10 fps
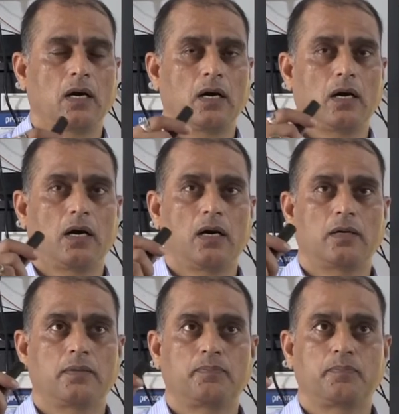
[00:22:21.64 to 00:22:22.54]

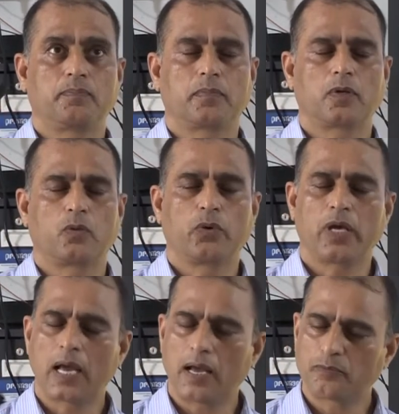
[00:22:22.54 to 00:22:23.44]
We
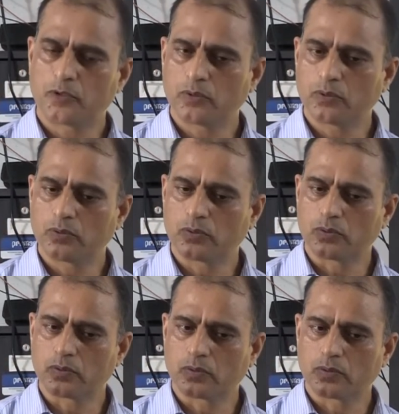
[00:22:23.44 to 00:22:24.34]
have
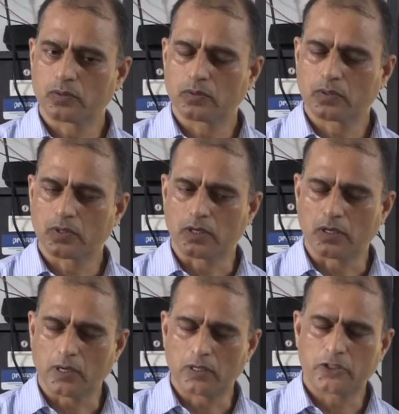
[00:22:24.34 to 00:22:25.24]
to
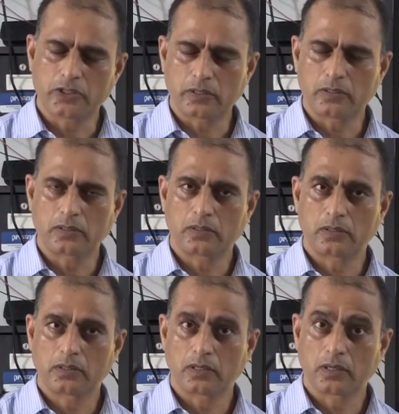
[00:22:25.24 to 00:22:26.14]
nurture.
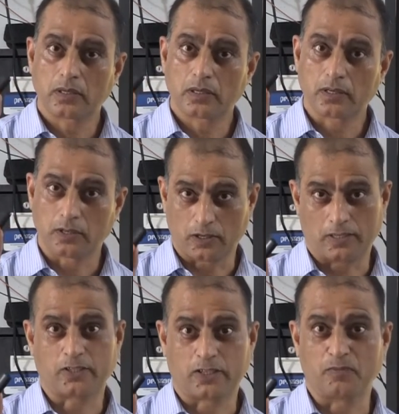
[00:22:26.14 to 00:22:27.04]

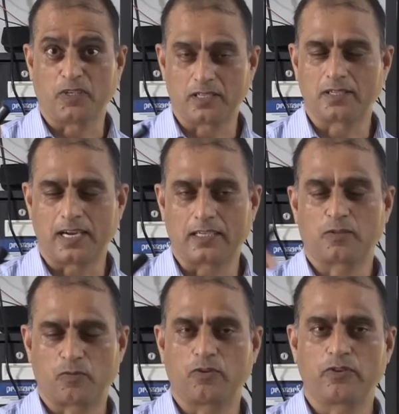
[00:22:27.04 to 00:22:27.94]
Nurture means that is
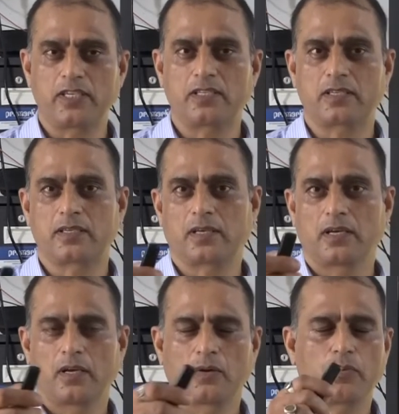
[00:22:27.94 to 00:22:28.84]
flourish.
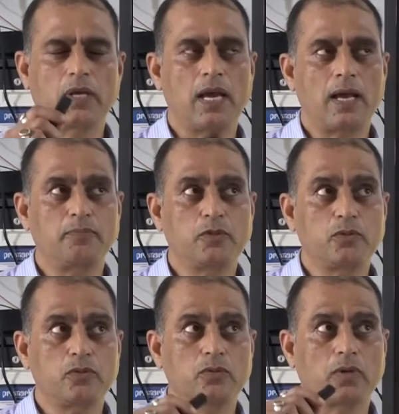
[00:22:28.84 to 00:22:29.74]
We have
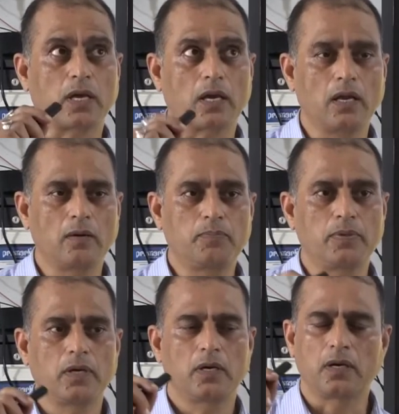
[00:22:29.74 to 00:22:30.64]
to help
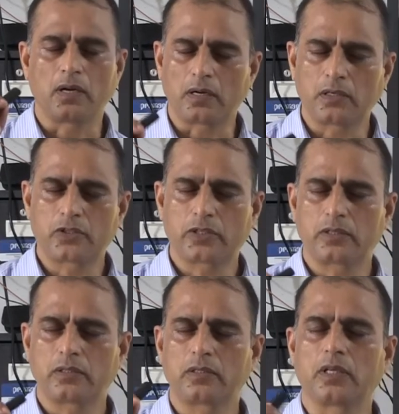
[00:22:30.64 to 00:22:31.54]

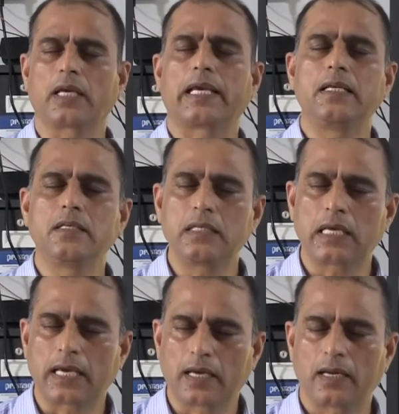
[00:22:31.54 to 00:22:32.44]
nurture the
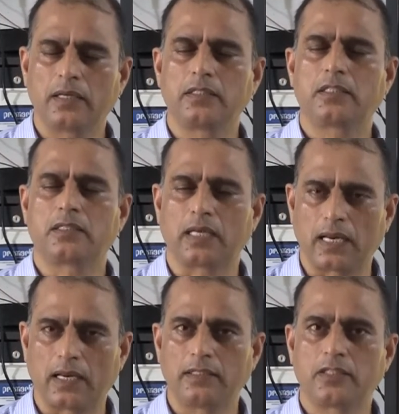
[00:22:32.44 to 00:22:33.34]
inherent
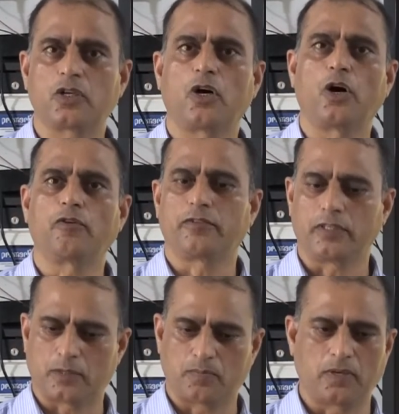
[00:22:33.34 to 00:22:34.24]
talent of the
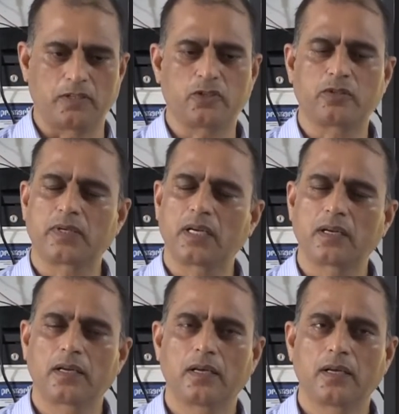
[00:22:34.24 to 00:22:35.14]
small
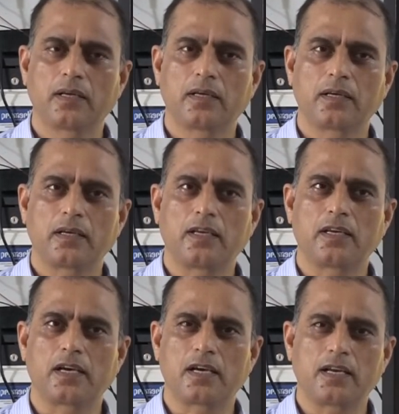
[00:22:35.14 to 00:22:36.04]
children.
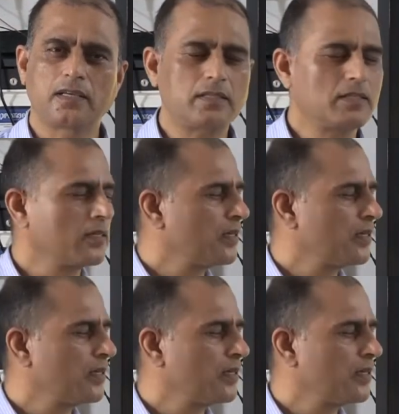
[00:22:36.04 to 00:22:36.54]
Inherent.